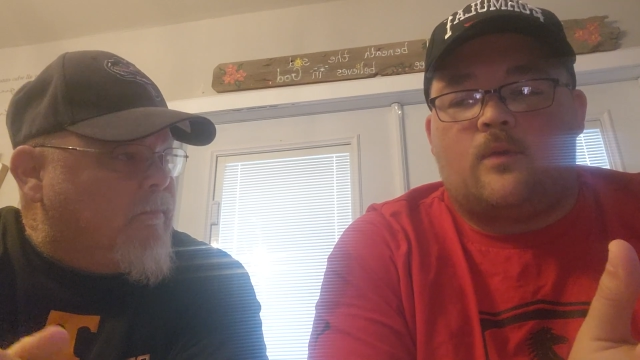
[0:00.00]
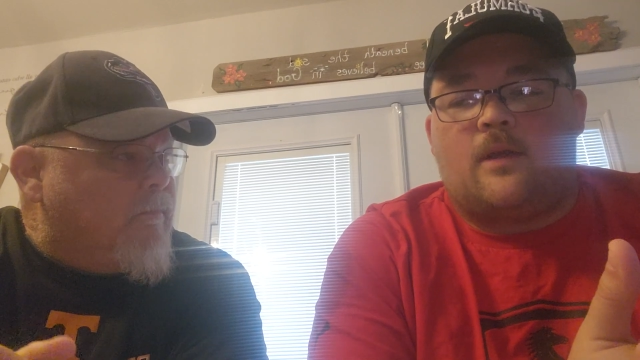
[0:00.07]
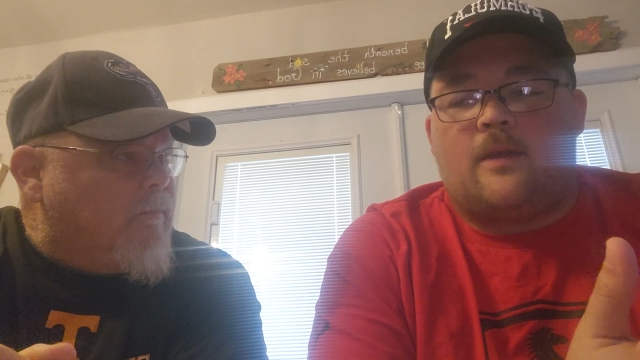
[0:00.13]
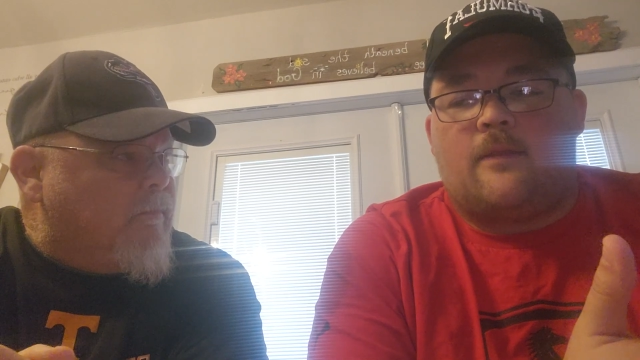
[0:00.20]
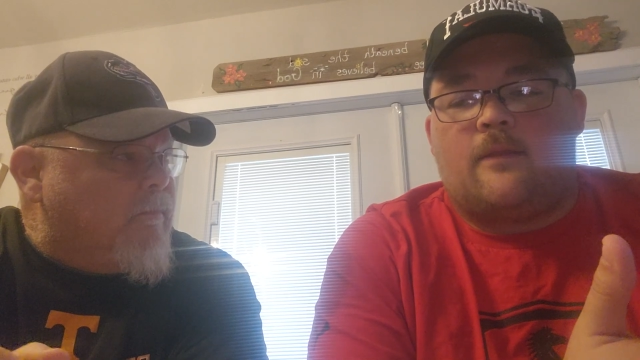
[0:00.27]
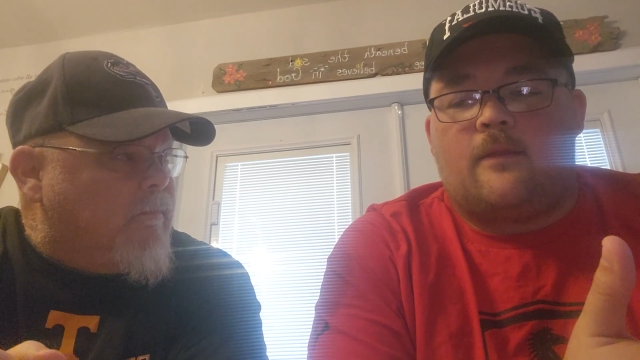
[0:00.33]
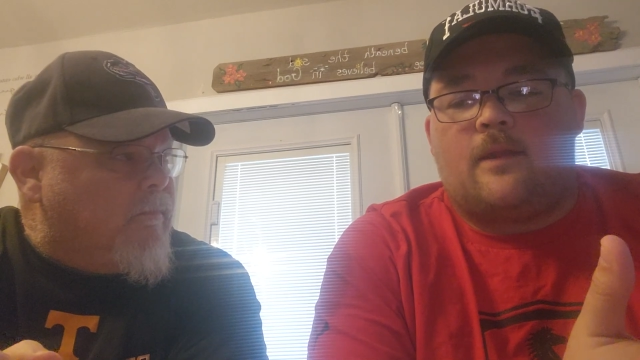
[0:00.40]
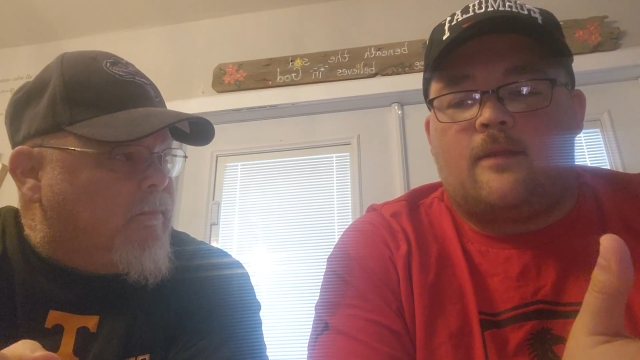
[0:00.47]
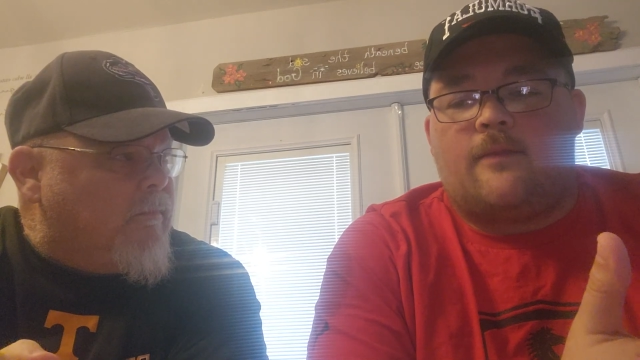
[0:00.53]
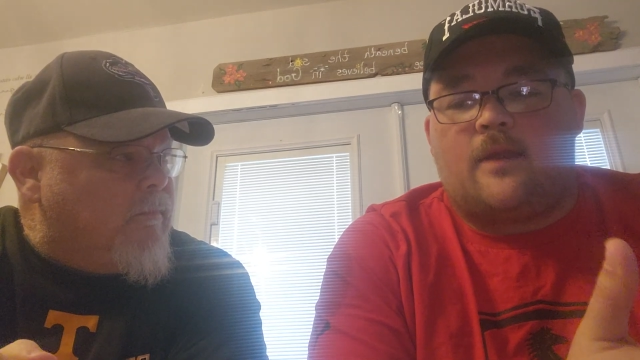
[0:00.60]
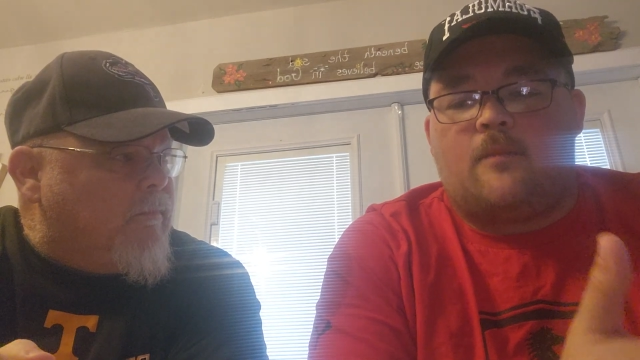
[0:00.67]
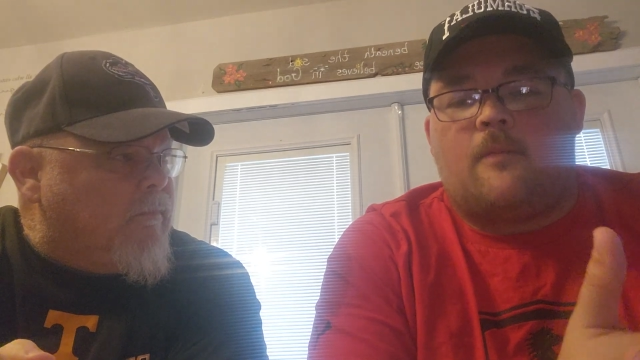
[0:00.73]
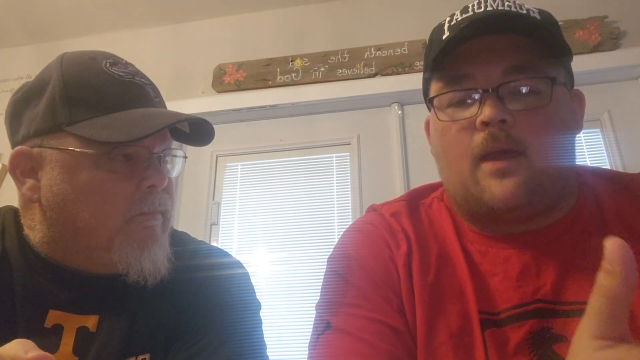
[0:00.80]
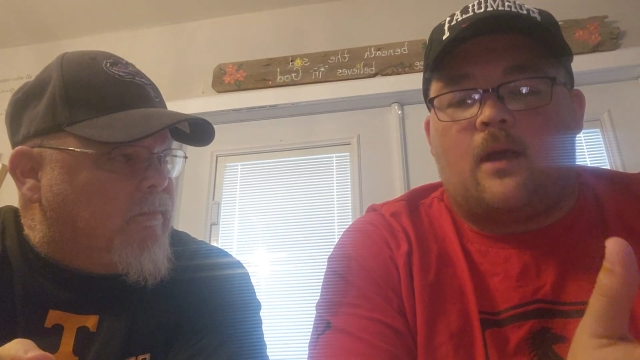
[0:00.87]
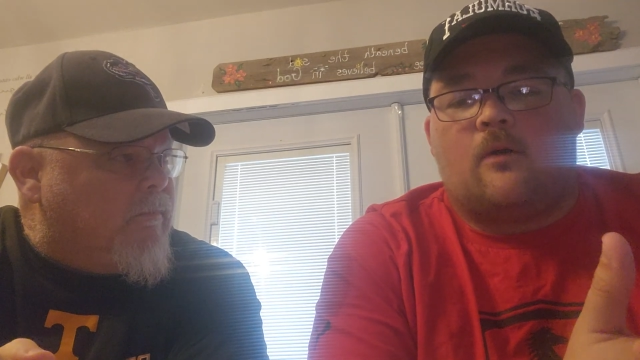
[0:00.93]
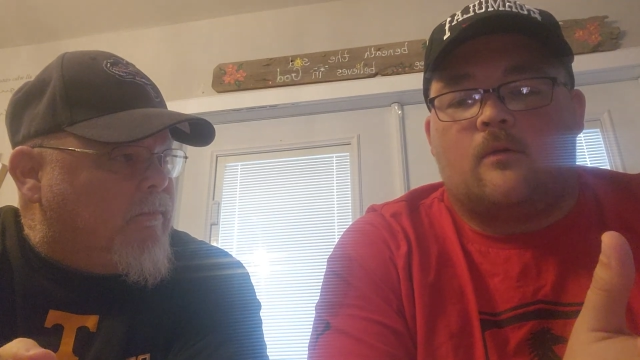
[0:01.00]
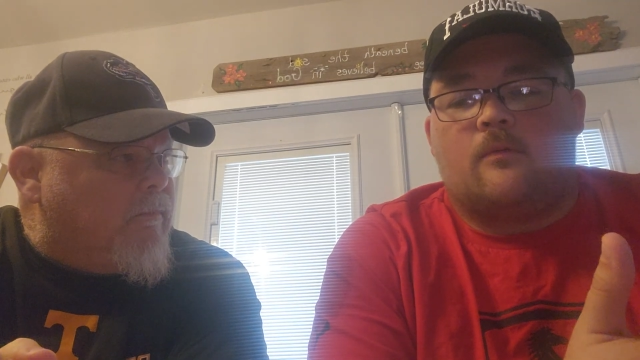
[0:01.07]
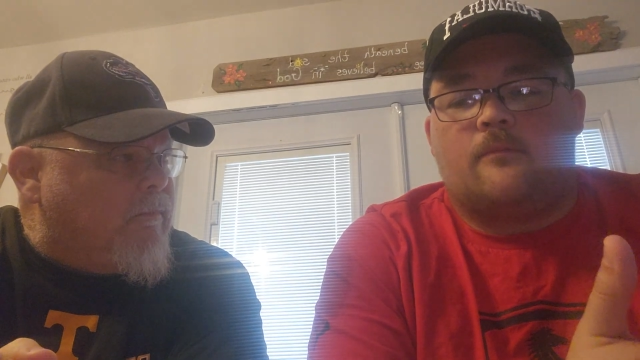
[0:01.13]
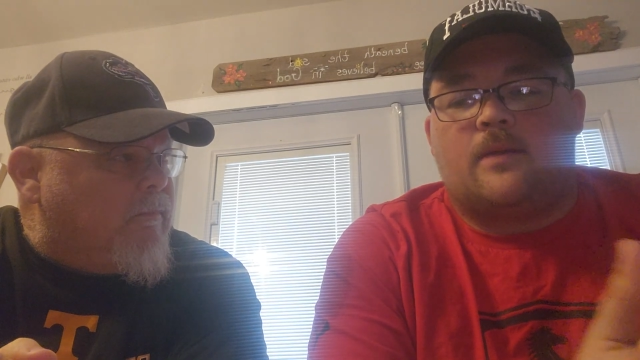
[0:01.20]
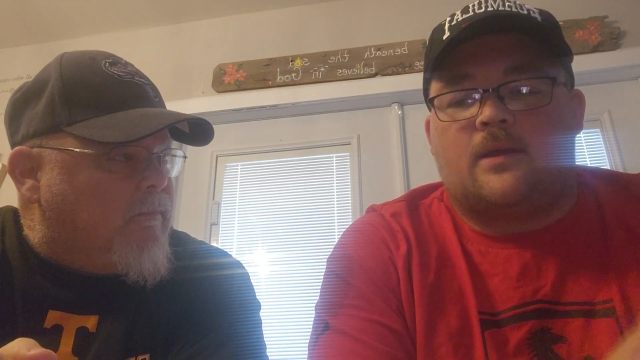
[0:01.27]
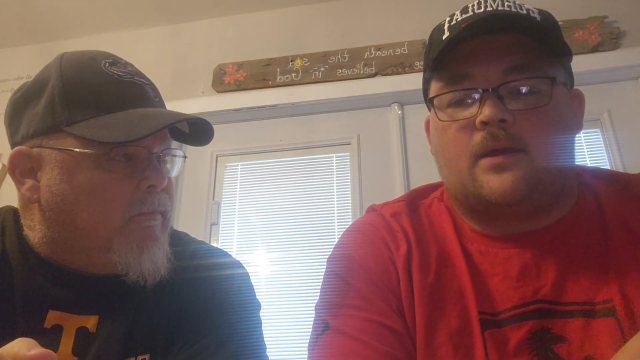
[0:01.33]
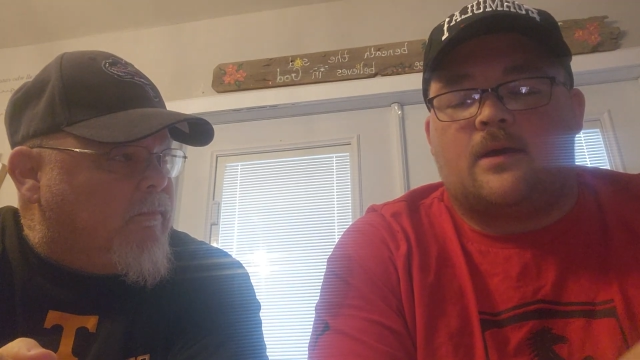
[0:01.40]
in them now
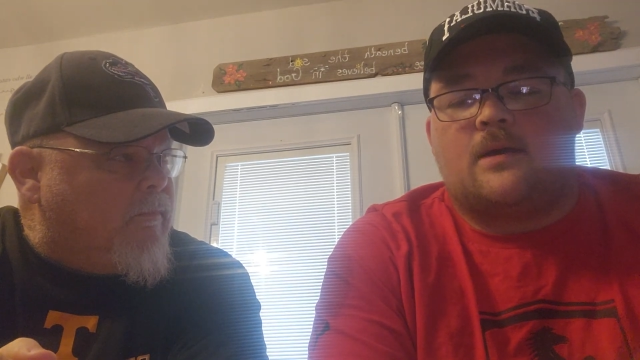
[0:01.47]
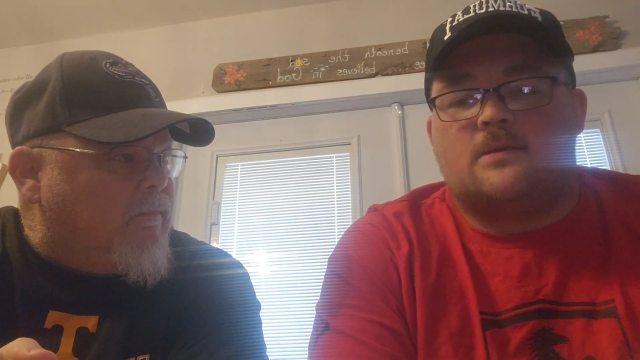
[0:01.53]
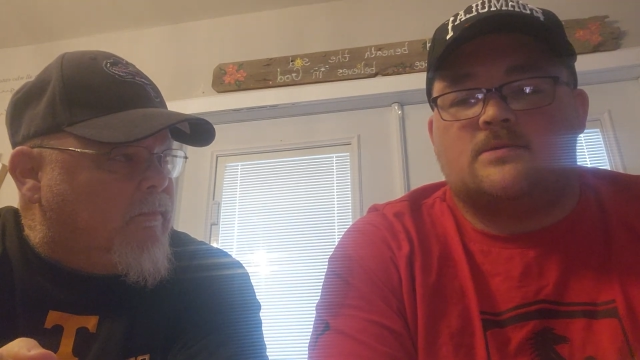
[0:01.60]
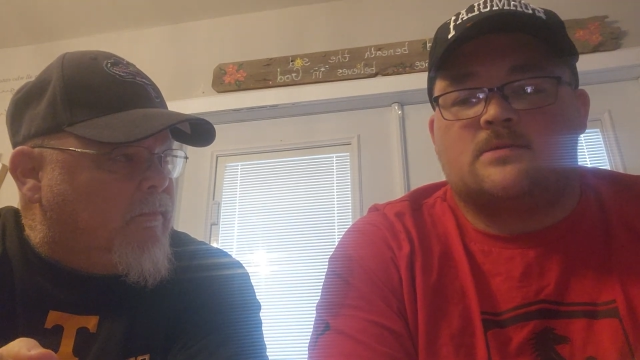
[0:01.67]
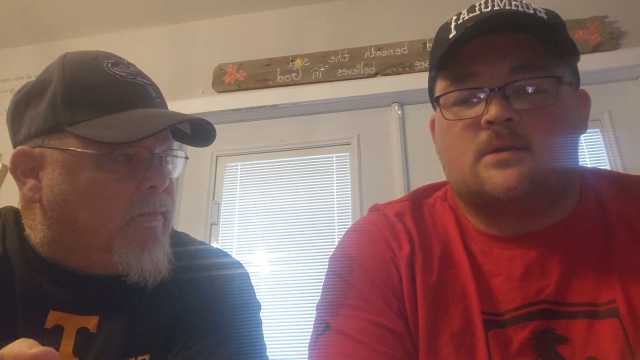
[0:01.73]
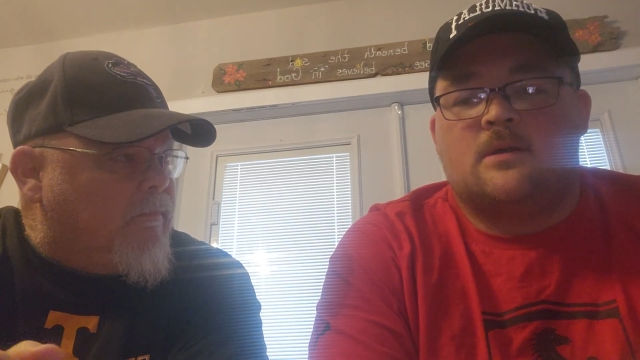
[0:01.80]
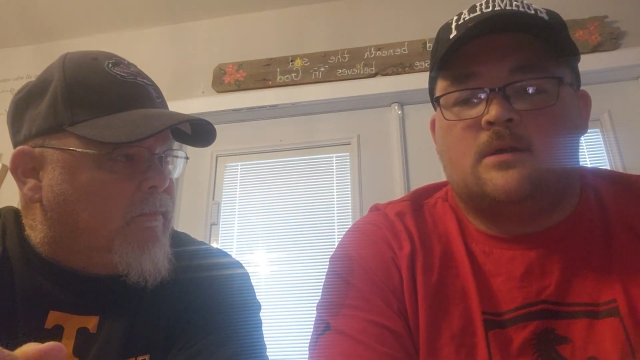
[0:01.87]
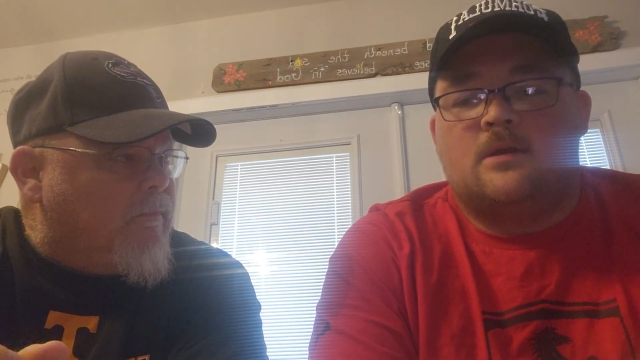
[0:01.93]
because